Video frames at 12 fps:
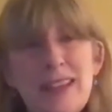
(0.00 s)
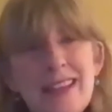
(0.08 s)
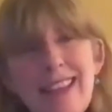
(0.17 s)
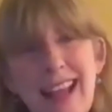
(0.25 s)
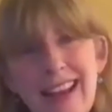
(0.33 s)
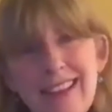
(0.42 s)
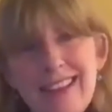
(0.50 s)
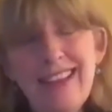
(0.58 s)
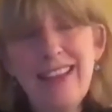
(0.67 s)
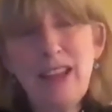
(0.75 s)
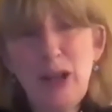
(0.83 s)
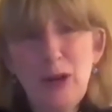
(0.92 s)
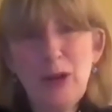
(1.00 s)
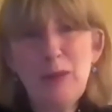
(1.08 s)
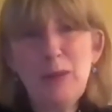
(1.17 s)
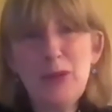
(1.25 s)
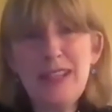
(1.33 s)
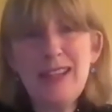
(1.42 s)
of the challenges, I think, or the
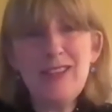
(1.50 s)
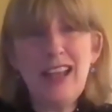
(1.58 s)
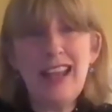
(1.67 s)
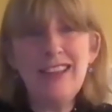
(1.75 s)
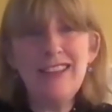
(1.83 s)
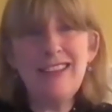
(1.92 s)
perceived challenges